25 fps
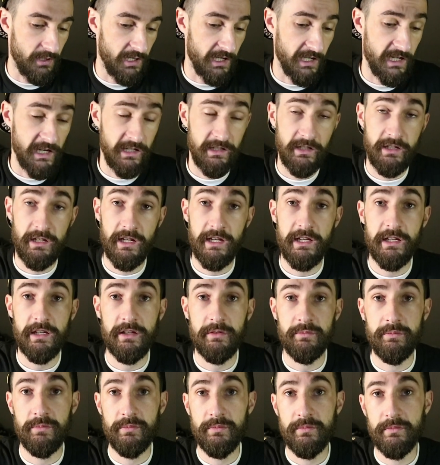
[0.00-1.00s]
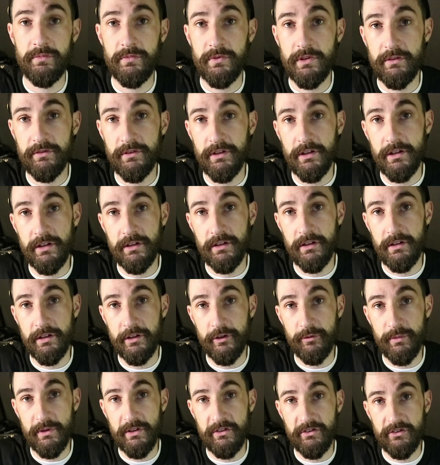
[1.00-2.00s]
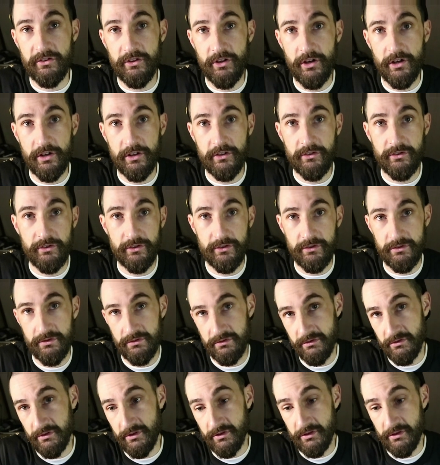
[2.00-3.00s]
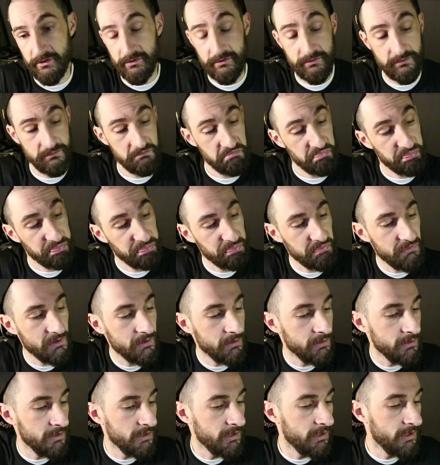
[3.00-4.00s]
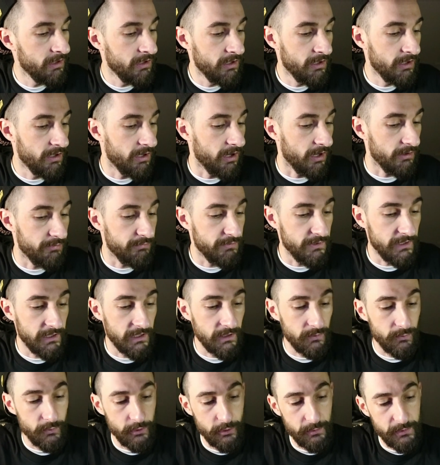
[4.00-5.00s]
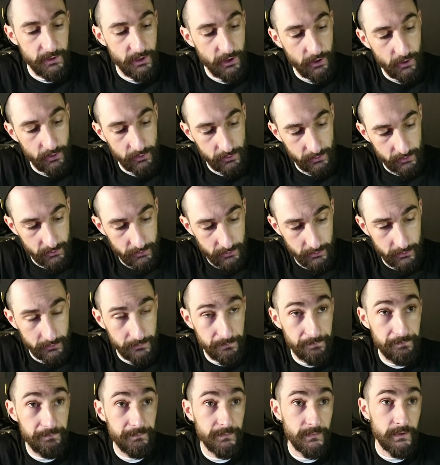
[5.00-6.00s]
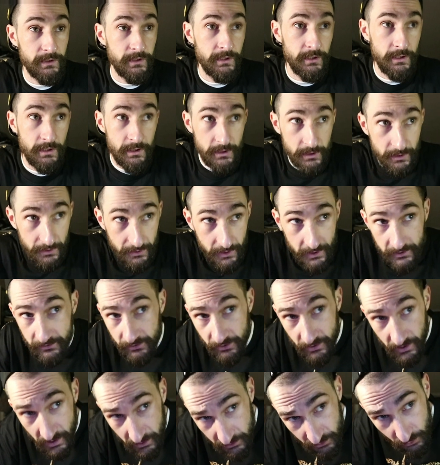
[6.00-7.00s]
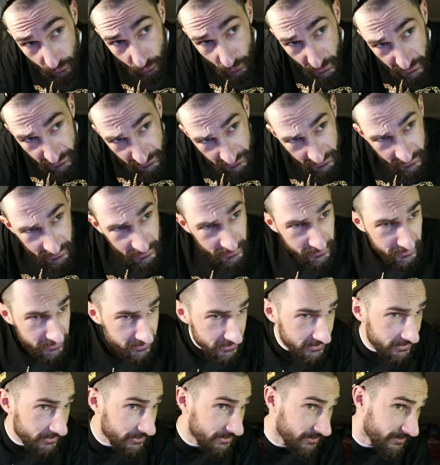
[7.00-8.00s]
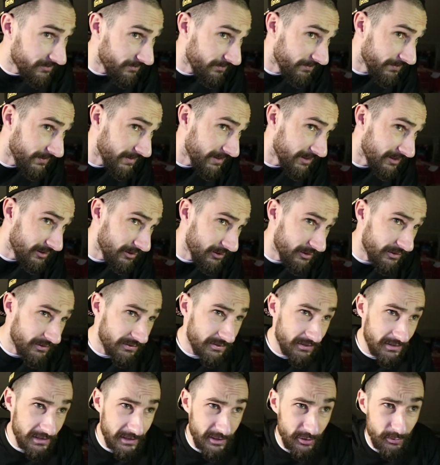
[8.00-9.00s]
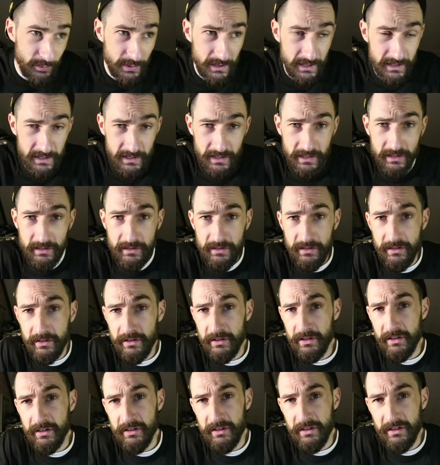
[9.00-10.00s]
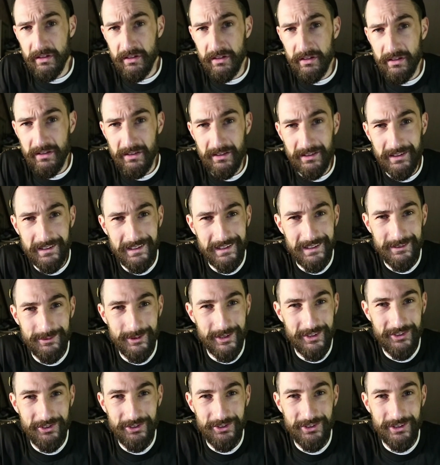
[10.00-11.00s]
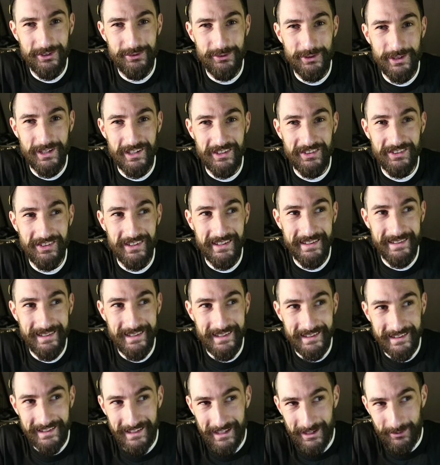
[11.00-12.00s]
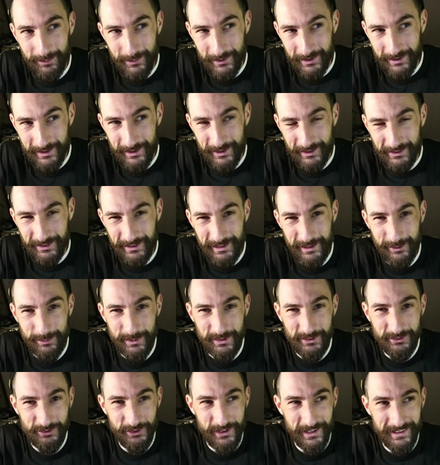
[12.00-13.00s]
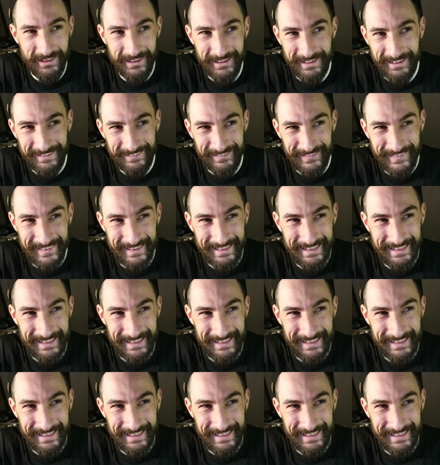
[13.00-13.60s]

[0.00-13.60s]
I kind of like them if they're a little bit snug, so you know, I think it will be all good. Not sure how the weather is, it looks a little bit, I'm not sure if you can say it like that, but it looks a little bit threatening.